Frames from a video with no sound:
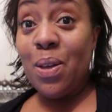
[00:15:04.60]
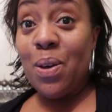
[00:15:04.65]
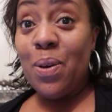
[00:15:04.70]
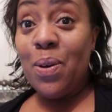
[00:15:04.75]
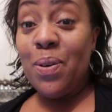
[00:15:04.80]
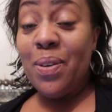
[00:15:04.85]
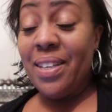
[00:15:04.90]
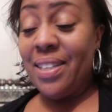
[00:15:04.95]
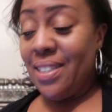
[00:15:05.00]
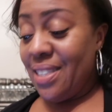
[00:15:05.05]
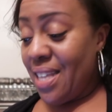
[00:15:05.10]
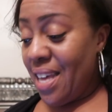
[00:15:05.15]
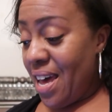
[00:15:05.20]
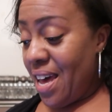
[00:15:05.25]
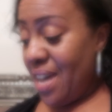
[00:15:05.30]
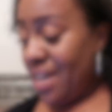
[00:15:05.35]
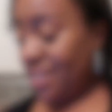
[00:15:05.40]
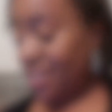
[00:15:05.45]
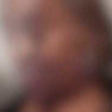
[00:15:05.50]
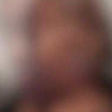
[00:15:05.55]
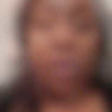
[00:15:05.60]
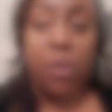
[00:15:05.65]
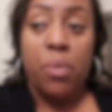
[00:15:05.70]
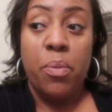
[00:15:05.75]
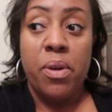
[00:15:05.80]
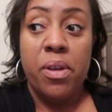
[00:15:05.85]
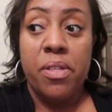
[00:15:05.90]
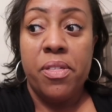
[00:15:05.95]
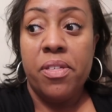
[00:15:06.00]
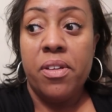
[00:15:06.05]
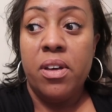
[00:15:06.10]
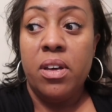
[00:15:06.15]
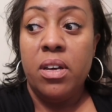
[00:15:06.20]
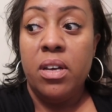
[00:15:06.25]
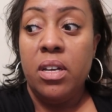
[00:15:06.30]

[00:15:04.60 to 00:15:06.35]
though is that I was there with